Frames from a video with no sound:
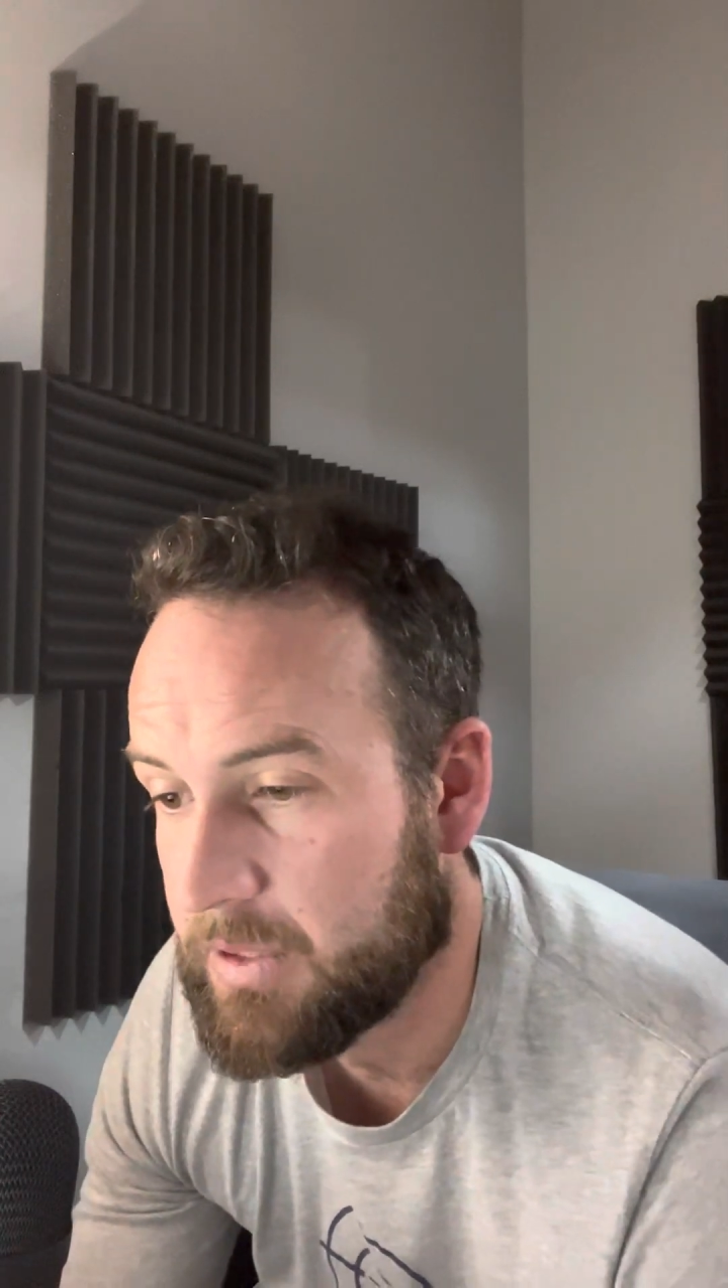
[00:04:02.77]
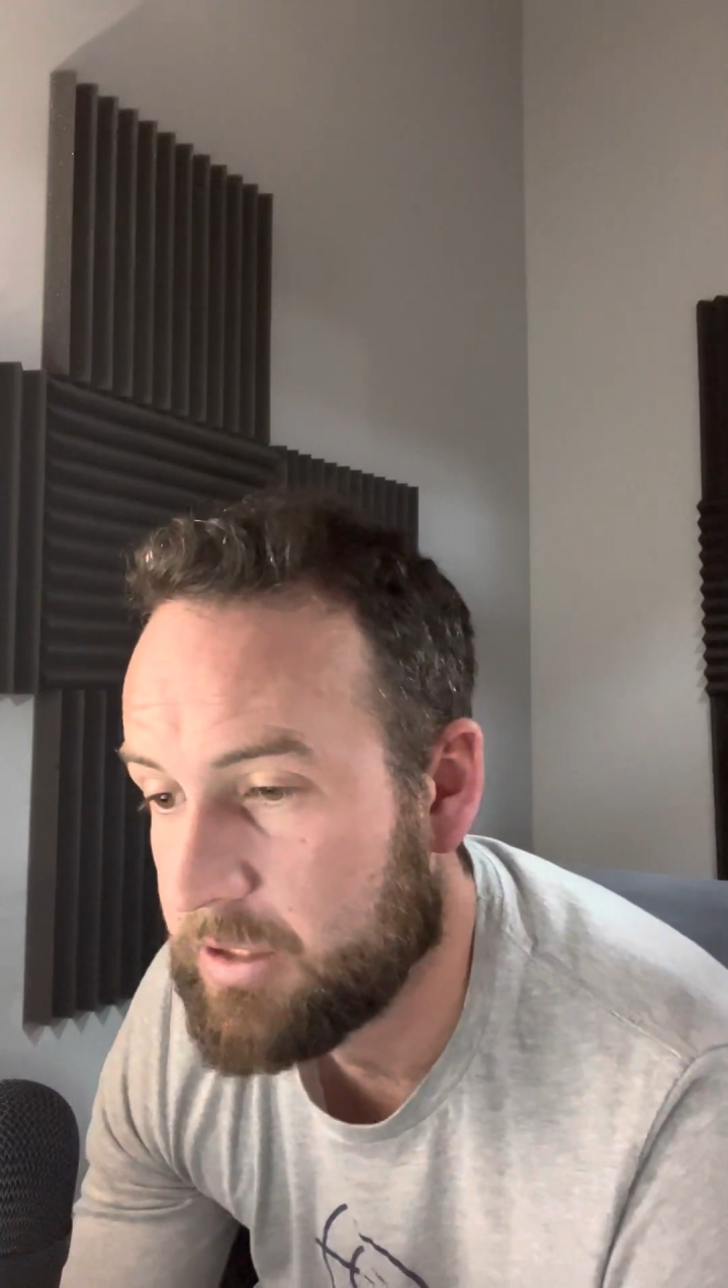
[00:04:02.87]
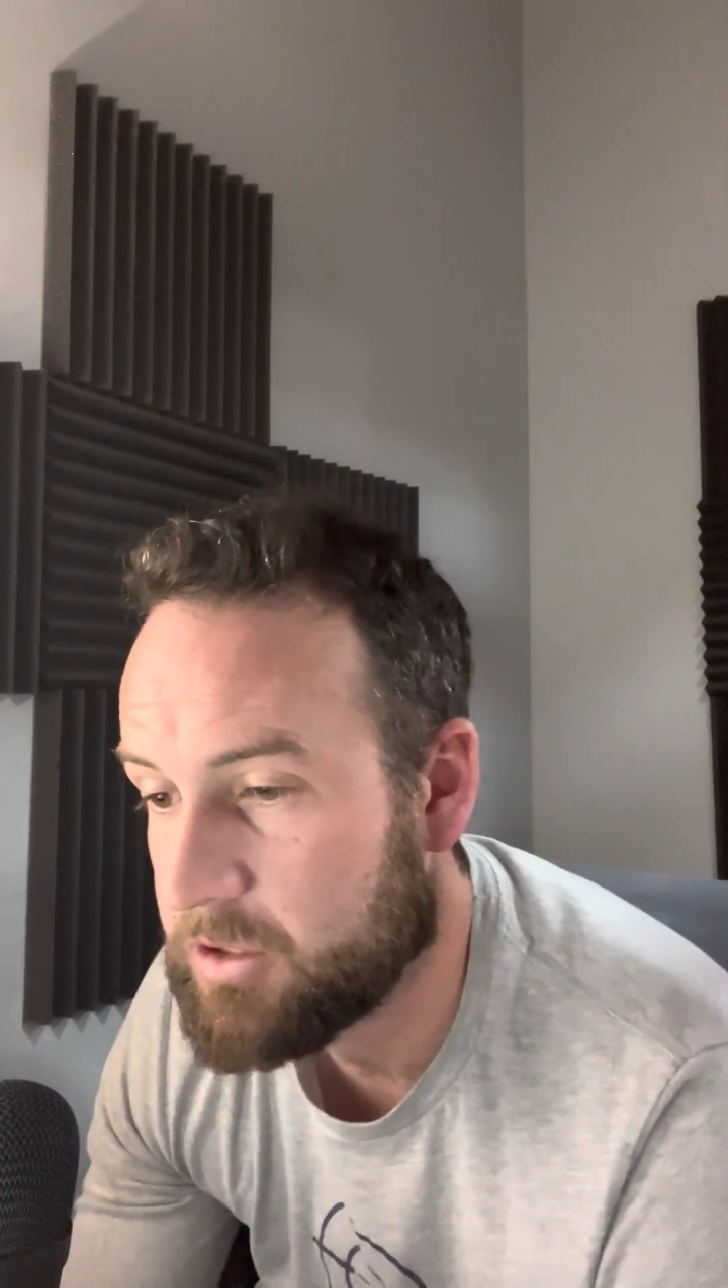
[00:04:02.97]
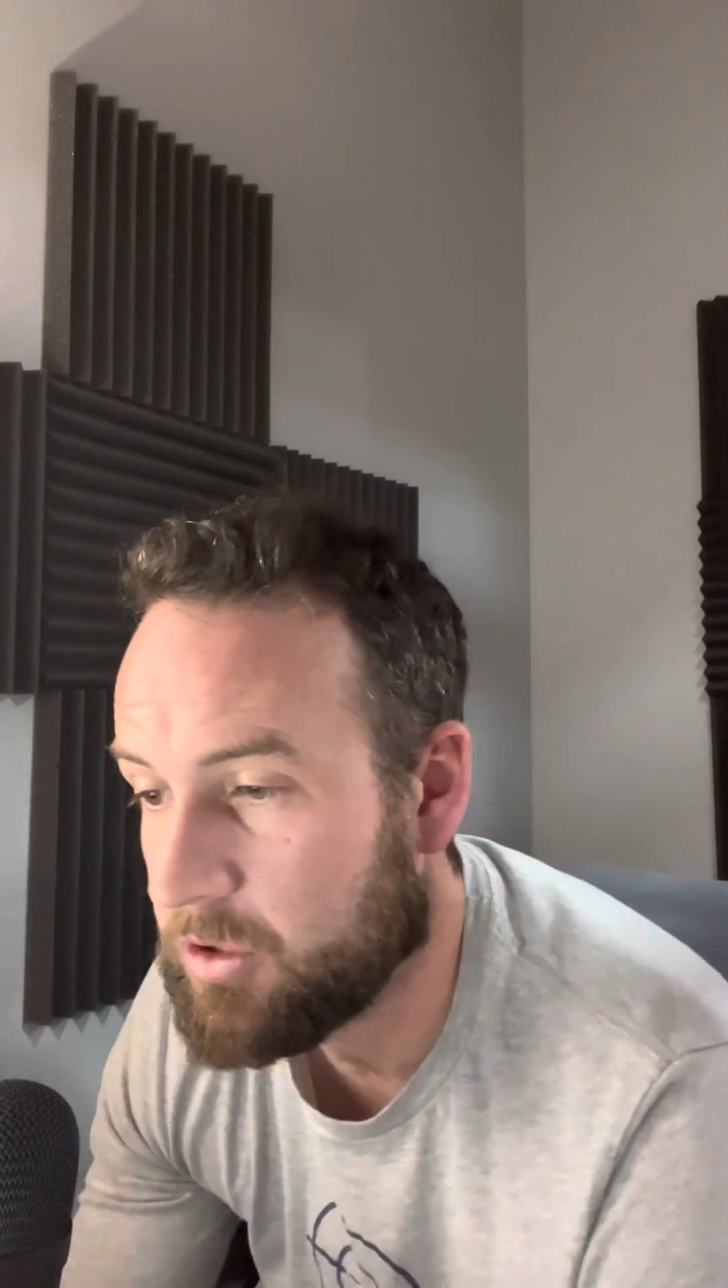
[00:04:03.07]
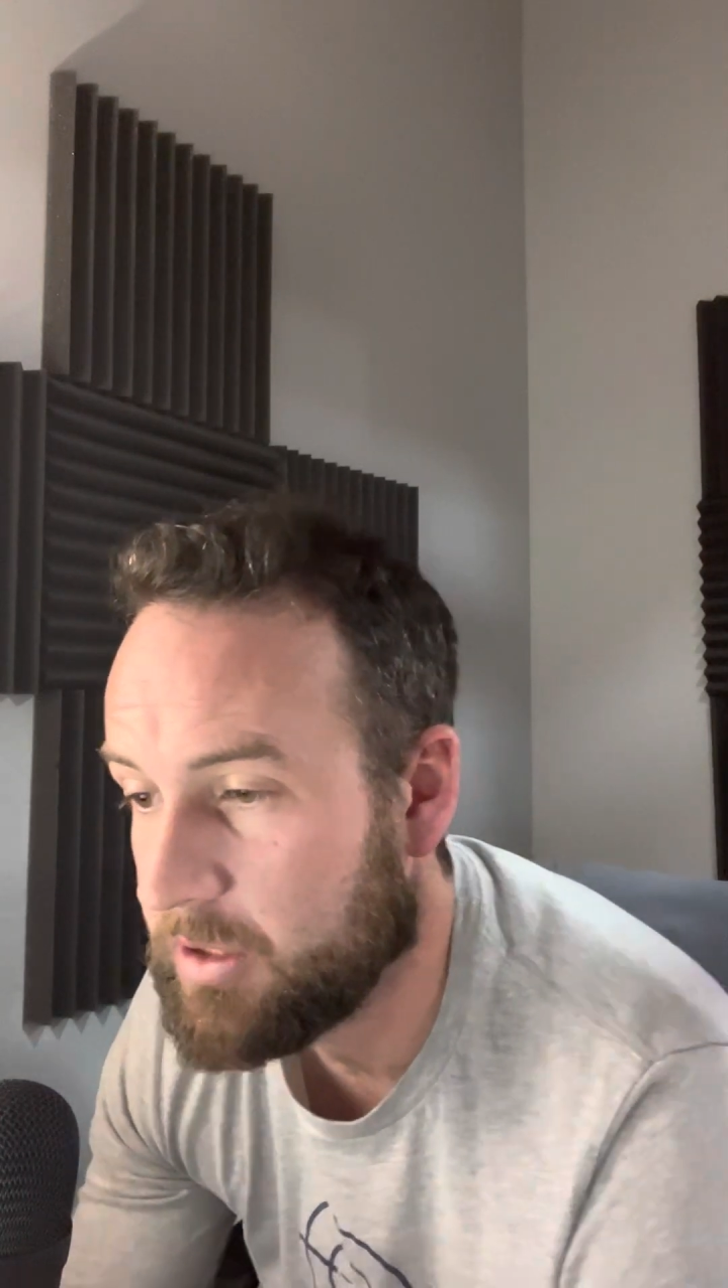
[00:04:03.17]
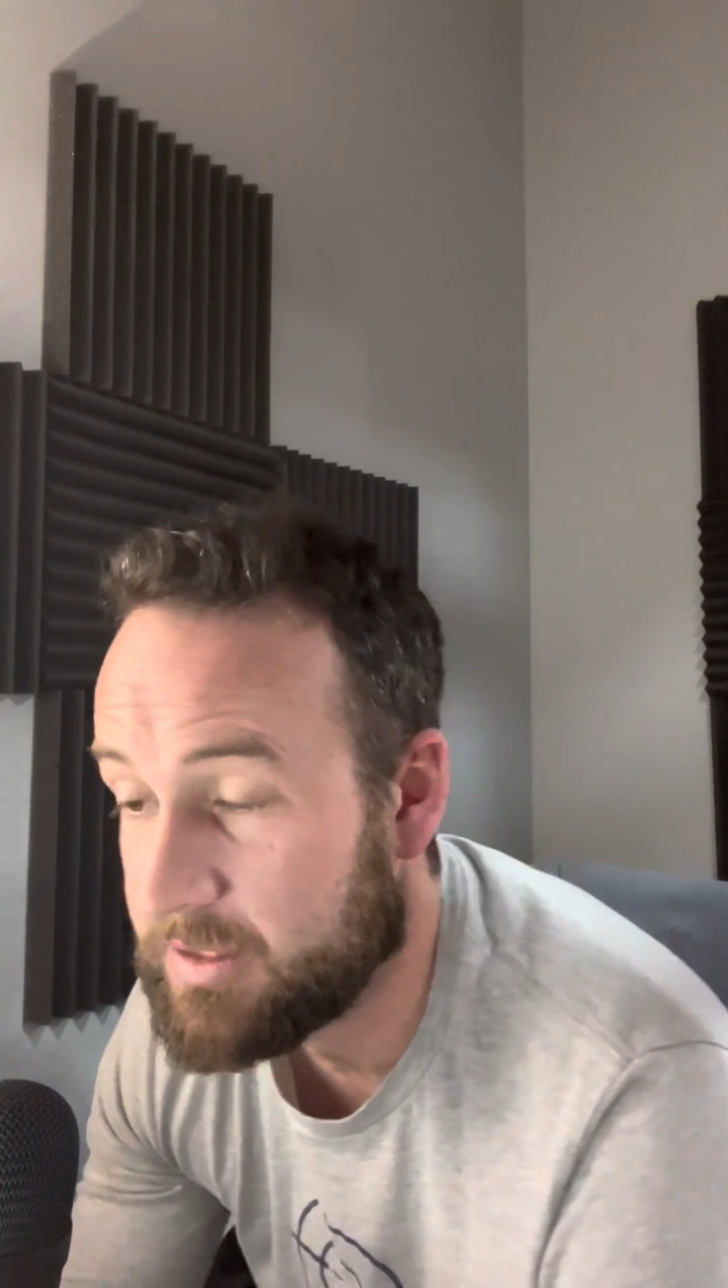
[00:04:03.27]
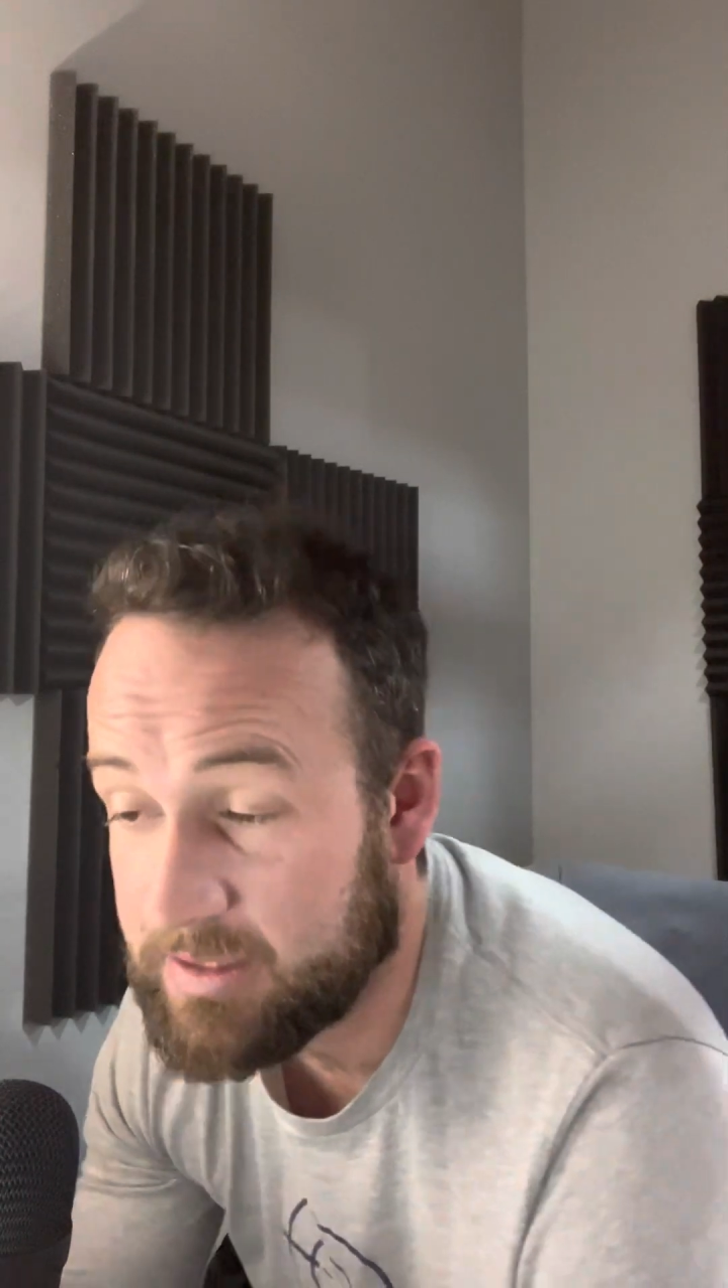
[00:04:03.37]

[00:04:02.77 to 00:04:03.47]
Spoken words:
it's